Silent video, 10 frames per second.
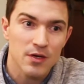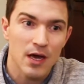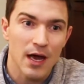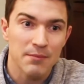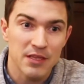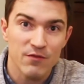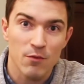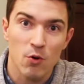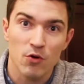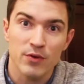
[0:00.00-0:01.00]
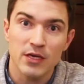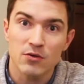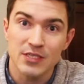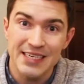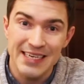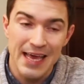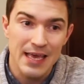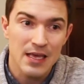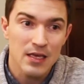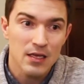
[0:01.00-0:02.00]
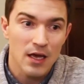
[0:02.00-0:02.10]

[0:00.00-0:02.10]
I leave for Puerto Rico today.